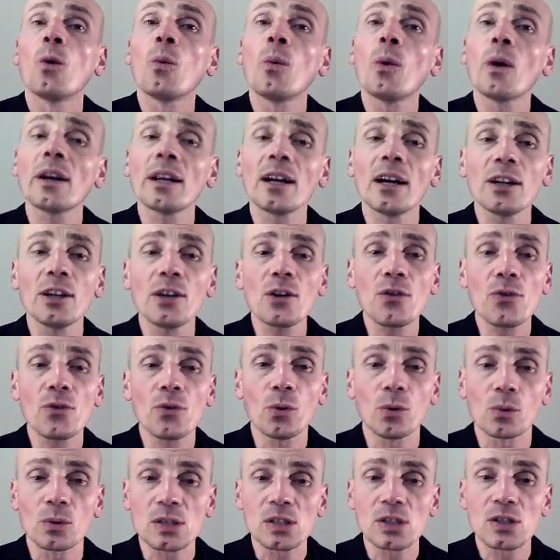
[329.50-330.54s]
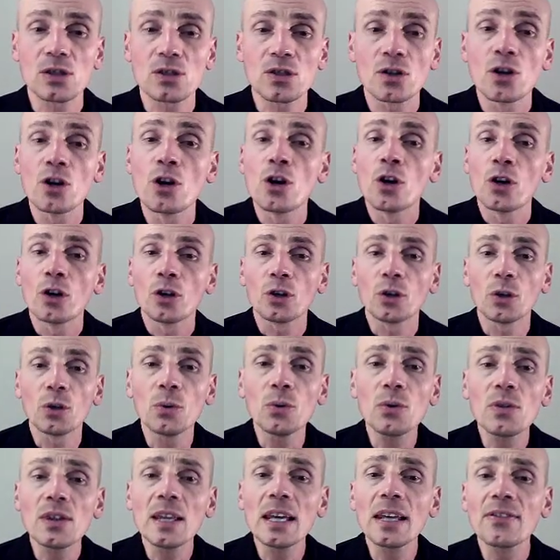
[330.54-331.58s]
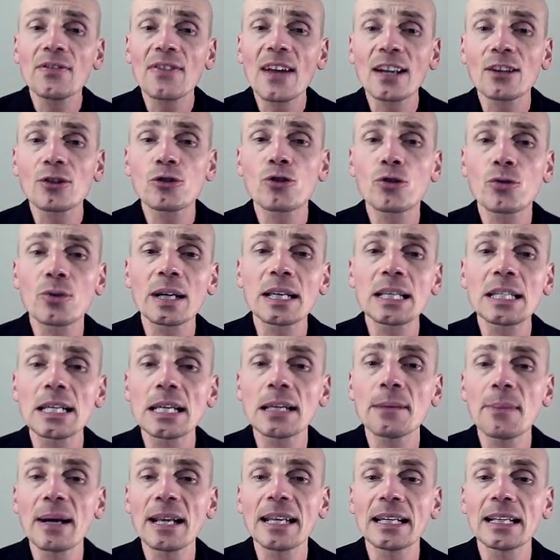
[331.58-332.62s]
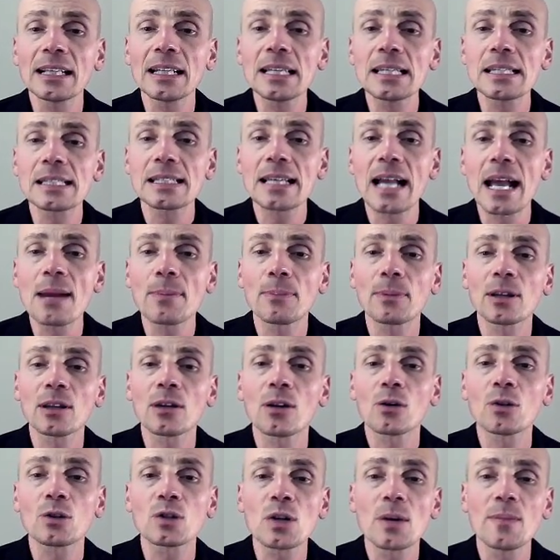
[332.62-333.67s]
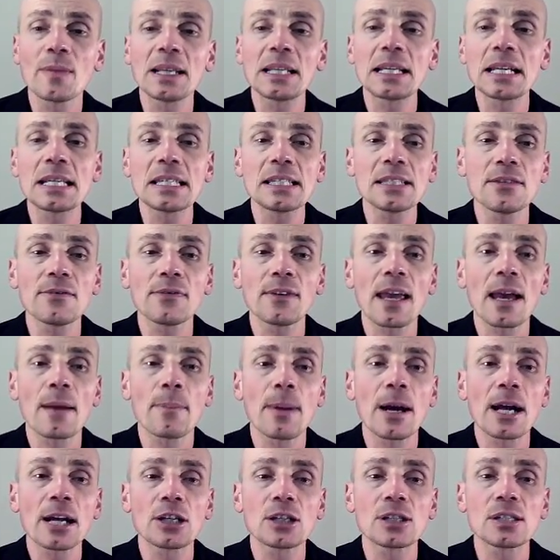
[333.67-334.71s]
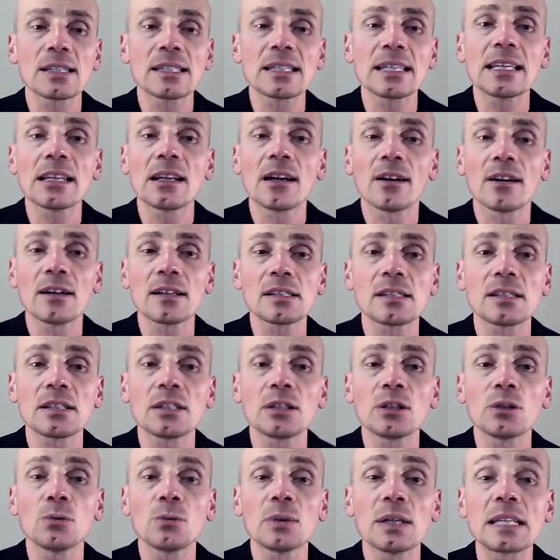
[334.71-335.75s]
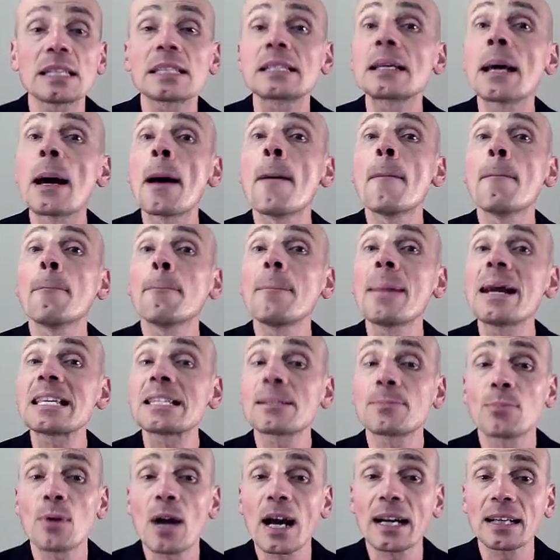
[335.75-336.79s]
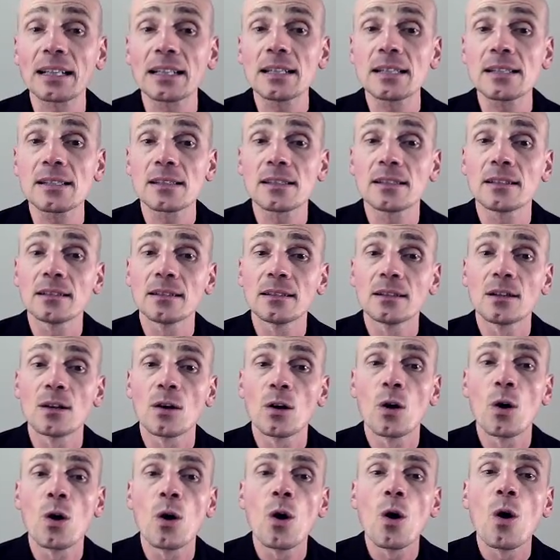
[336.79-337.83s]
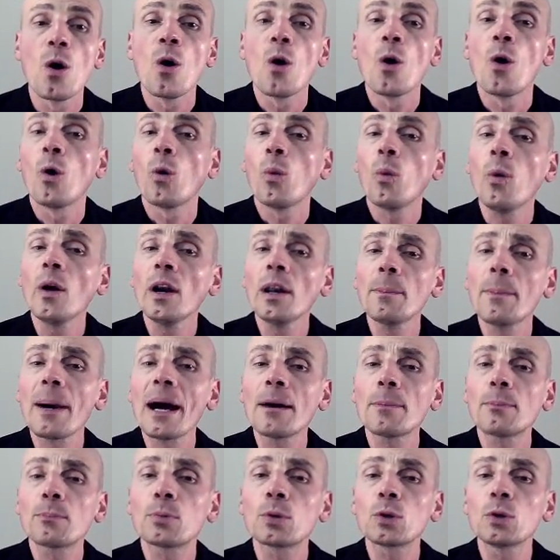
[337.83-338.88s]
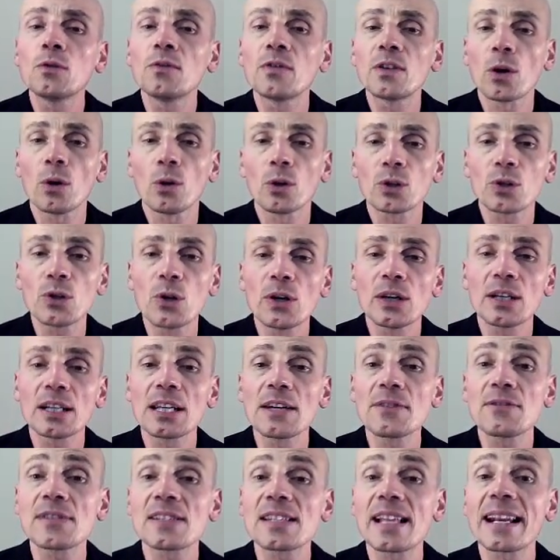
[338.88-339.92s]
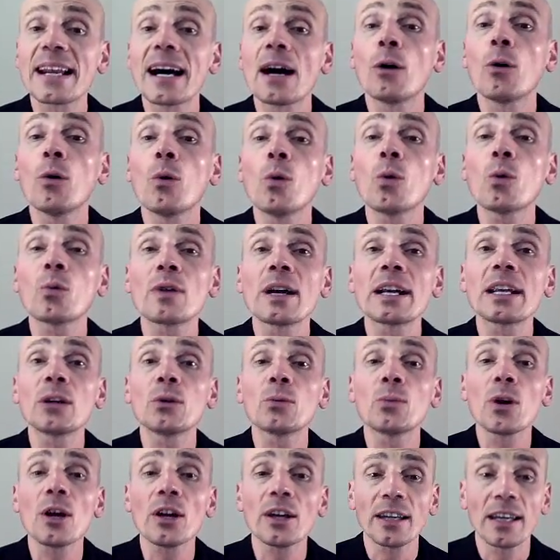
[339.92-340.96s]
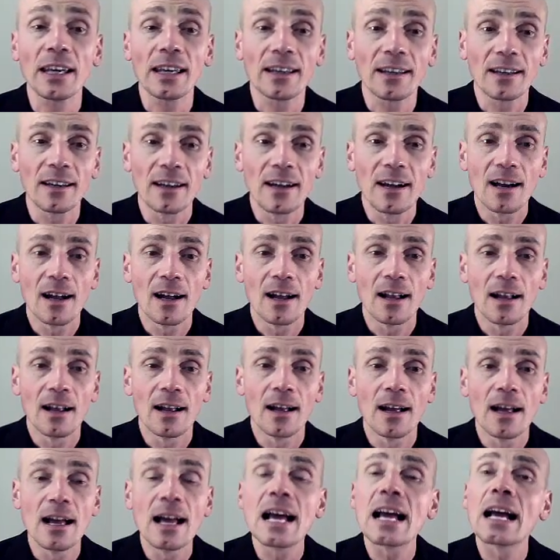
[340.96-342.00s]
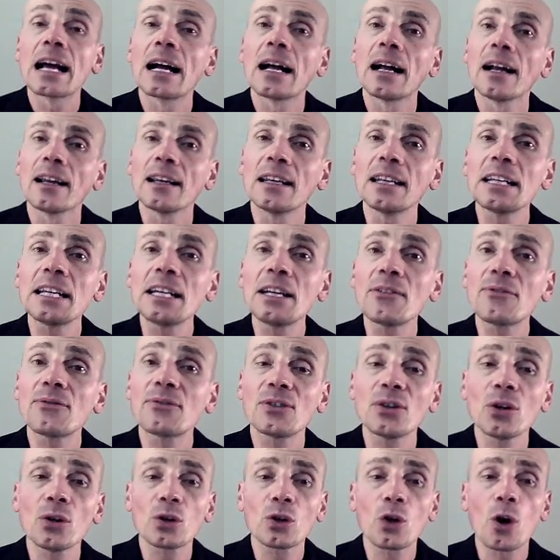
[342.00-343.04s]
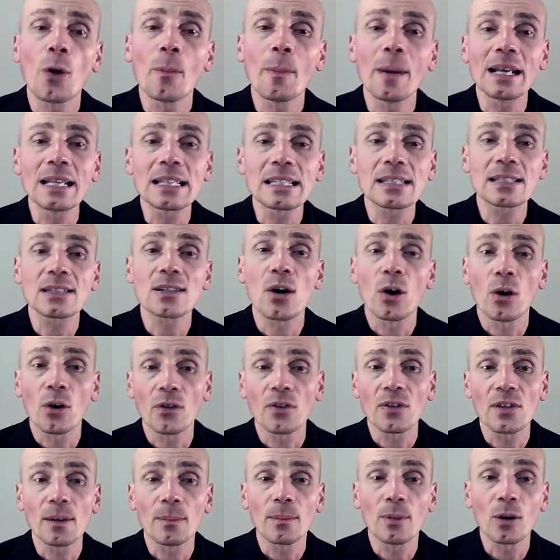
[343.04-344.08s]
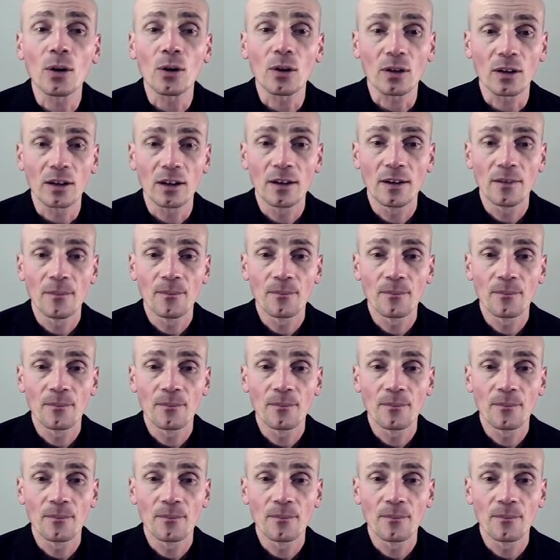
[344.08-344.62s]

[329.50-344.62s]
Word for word: What are your thoughts? Do you think that treating medically stable long-term intensive care patients in ICU is best practice? What about proven alternatives that are already working? leave your comments on the blog.